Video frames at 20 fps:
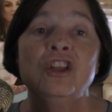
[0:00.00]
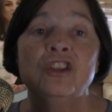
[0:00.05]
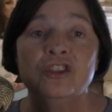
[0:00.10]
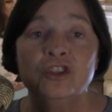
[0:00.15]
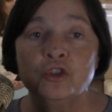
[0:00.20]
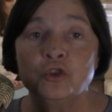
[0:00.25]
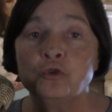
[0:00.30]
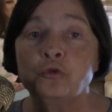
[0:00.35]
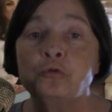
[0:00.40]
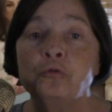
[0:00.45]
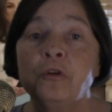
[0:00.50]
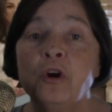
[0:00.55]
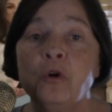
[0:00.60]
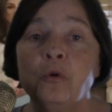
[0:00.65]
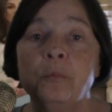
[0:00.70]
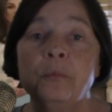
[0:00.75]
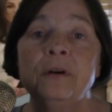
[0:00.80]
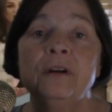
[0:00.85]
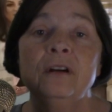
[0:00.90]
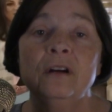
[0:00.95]
The
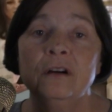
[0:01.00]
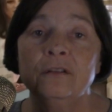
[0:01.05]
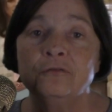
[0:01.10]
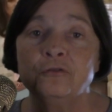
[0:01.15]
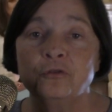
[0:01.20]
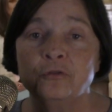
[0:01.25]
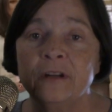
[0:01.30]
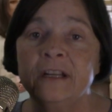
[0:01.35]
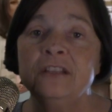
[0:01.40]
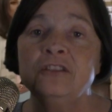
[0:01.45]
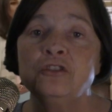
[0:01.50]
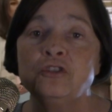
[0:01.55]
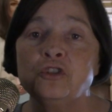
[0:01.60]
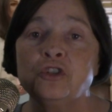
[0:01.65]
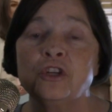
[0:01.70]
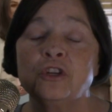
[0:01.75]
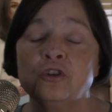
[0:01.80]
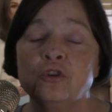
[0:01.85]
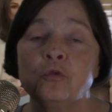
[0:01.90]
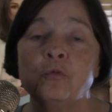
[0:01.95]
trope of
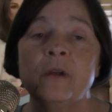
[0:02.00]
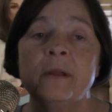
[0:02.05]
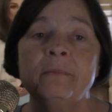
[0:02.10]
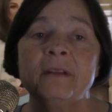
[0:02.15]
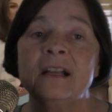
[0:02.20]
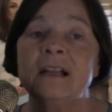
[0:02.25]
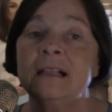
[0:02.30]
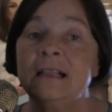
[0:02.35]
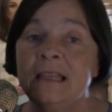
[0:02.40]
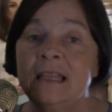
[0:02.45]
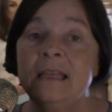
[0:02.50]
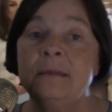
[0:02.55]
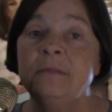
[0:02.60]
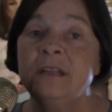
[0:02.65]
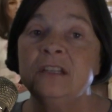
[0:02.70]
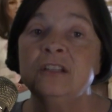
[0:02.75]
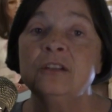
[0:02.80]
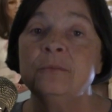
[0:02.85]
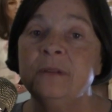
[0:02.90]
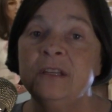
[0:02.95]
transgender women
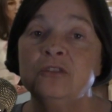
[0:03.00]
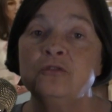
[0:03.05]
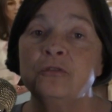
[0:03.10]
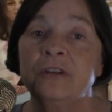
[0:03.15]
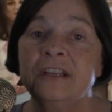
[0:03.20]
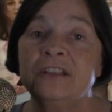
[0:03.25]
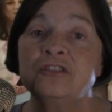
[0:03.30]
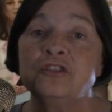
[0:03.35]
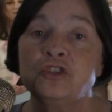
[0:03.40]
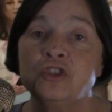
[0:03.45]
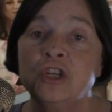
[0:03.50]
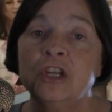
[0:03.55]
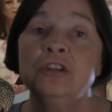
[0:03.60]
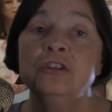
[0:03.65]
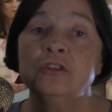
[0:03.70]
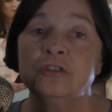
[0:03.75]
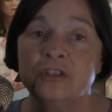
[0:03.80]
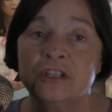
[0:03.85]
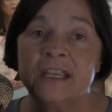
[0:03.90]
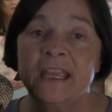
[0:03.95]
claiming to be
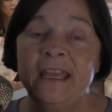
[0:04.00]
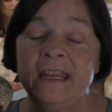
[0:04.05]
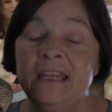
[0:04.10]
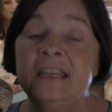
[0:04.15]
transgender to get